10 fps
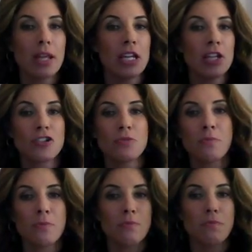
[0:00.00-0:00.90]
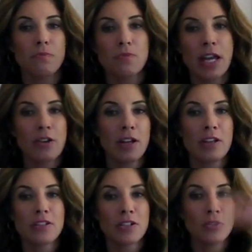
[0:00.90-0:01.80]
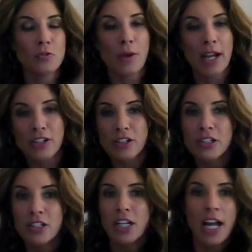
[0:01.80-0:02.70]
each Saturday it's a new director.